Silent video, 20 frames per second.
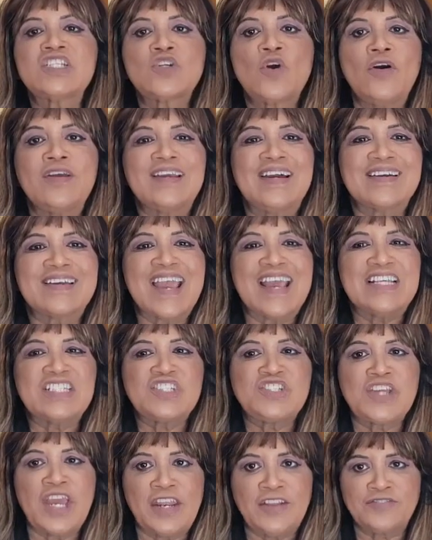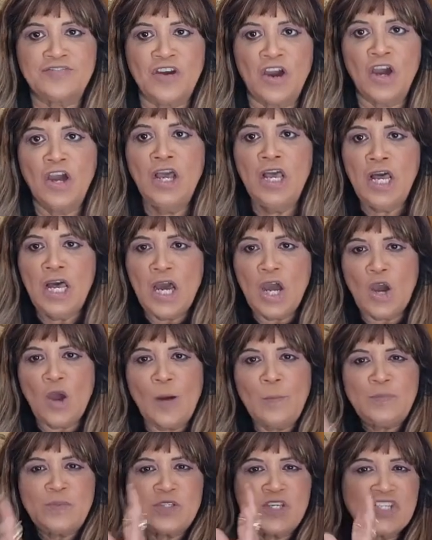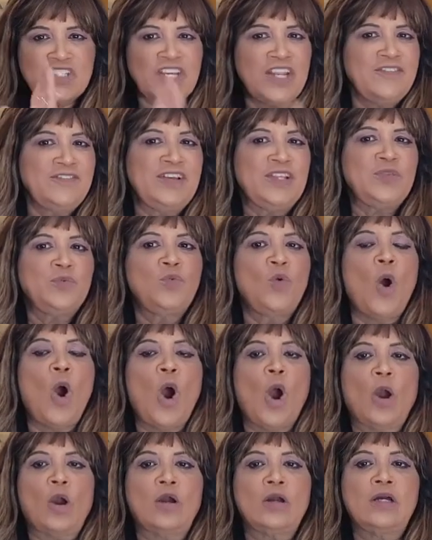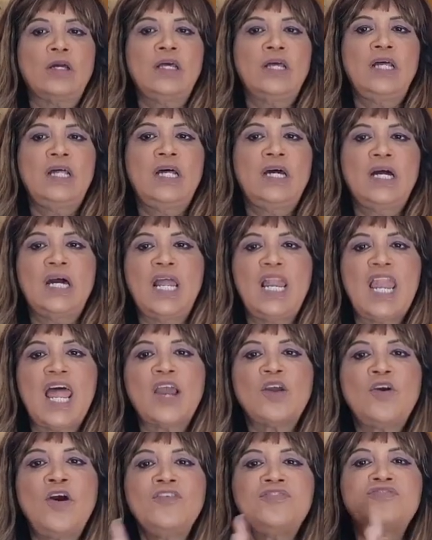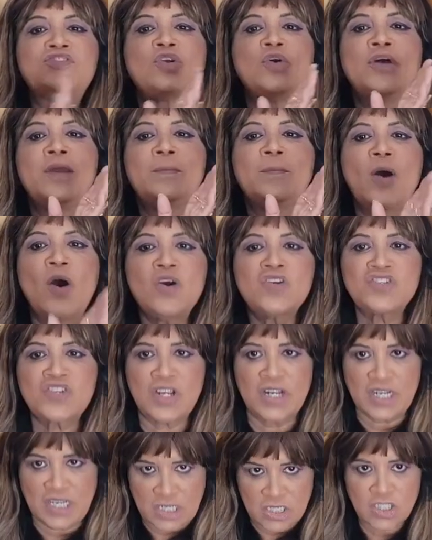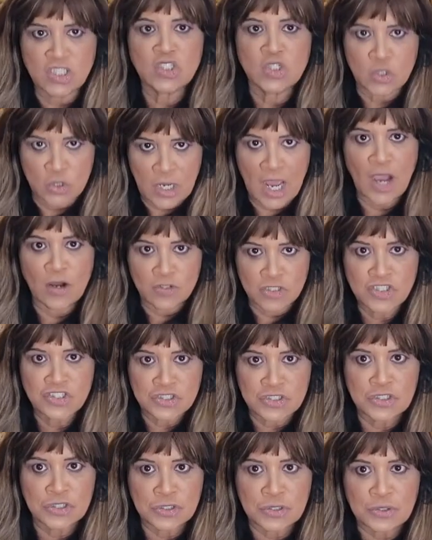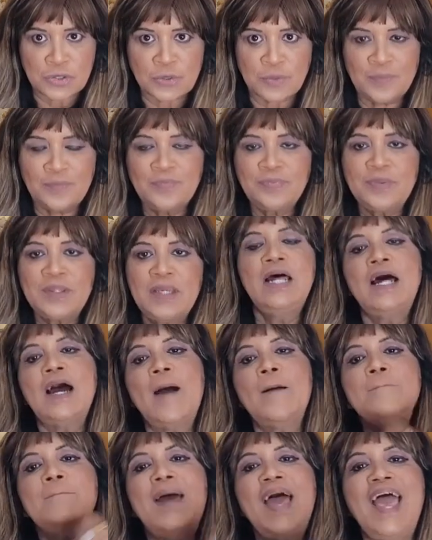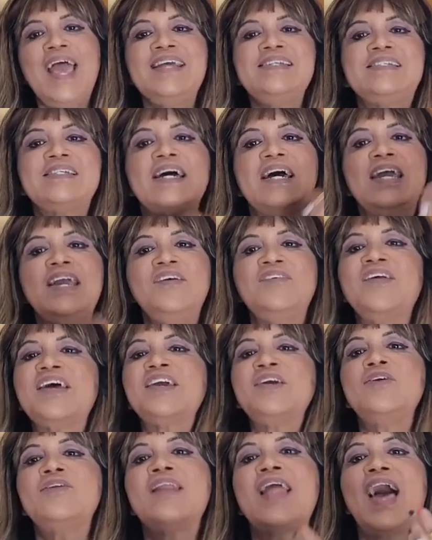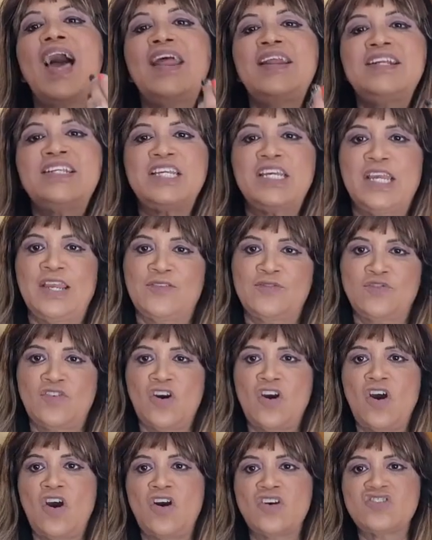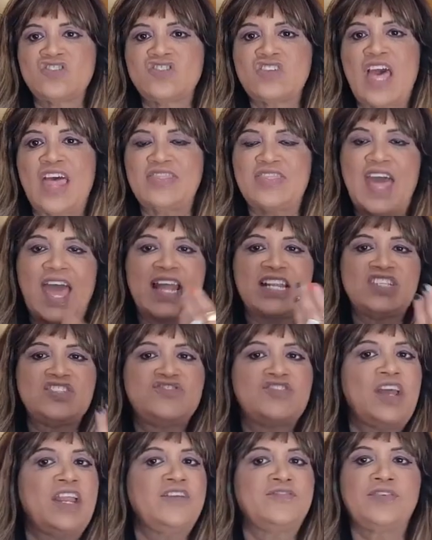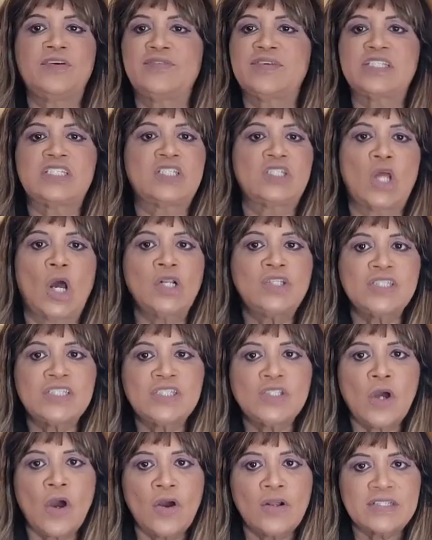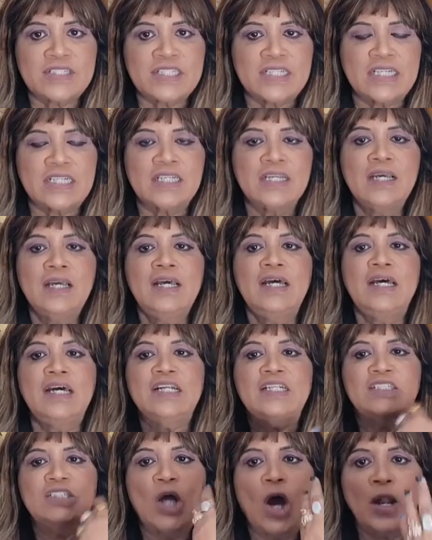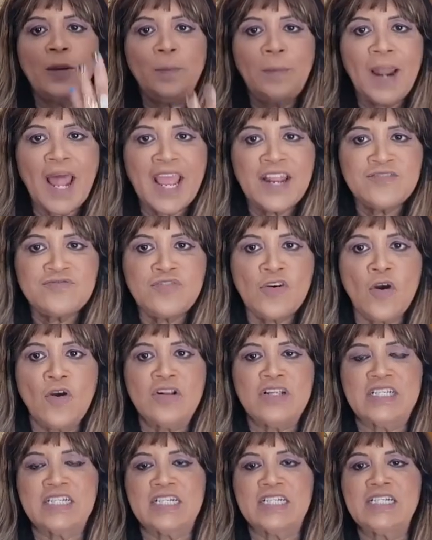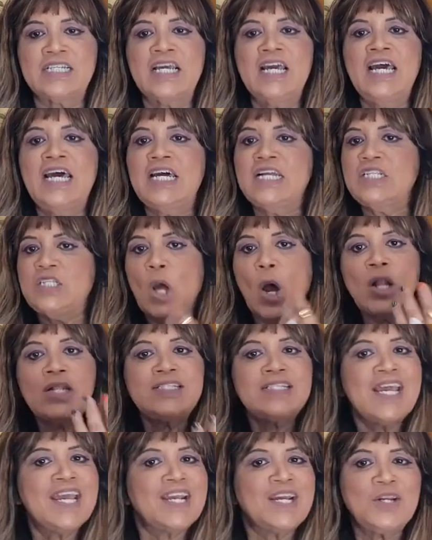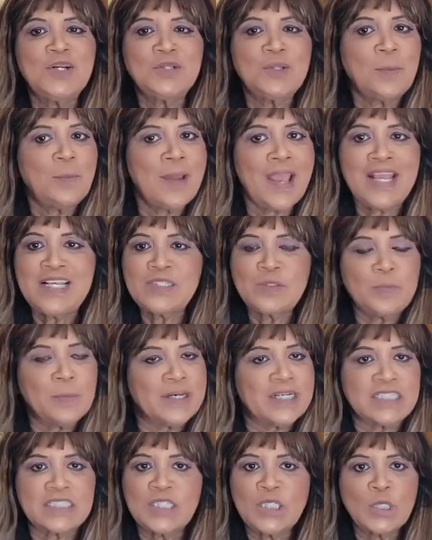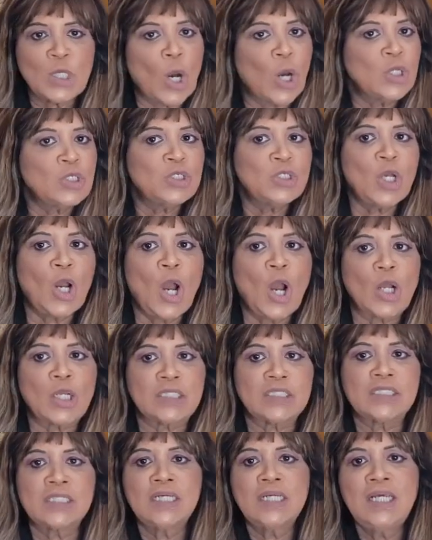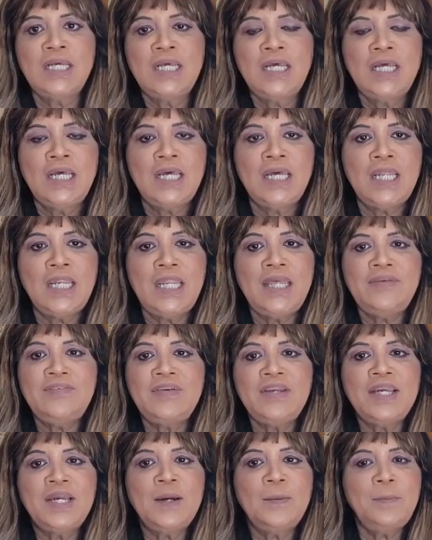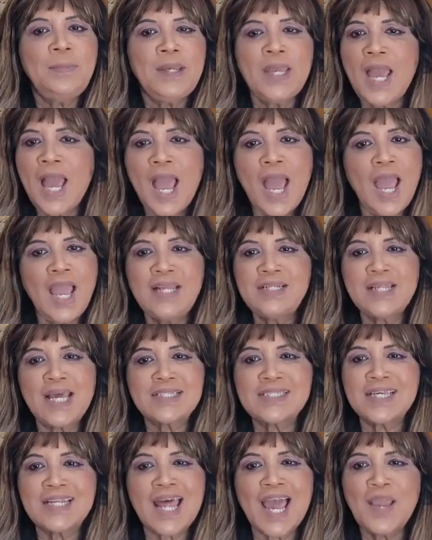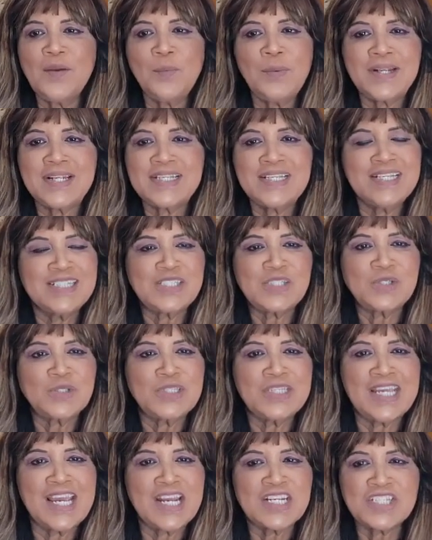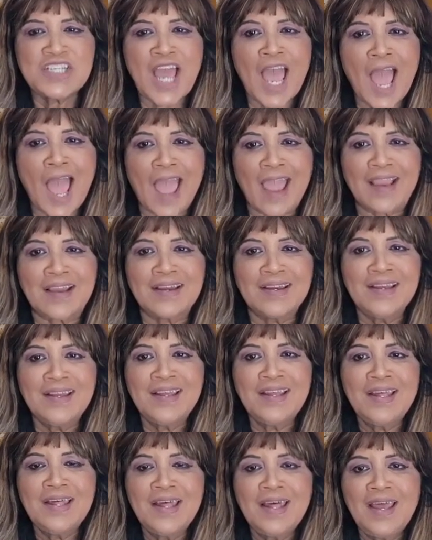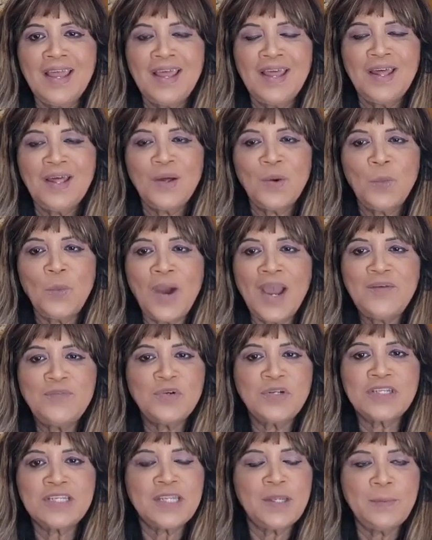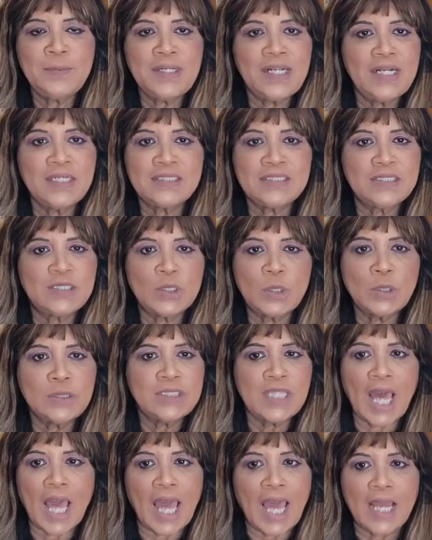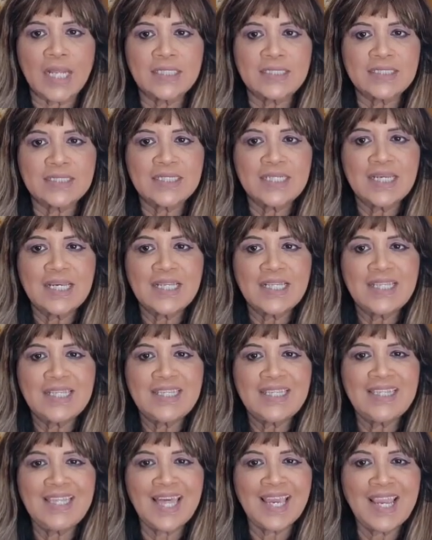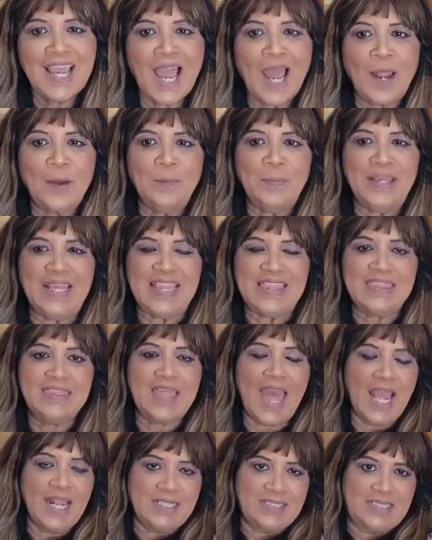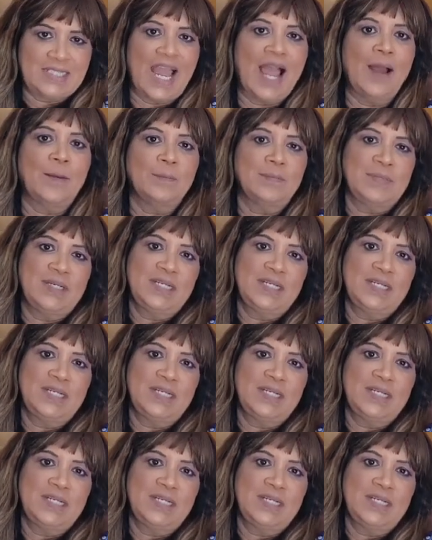going against Jennifer, her obsession with Wong, her lack of true emotion stood out too. A major irregularity was that Jennifer was not assaulted, not blindfolded, not taken to the basement, nor shot, leaving her behind as an eyewitness to the attack. Why would criminals do that? They can't be that dumb,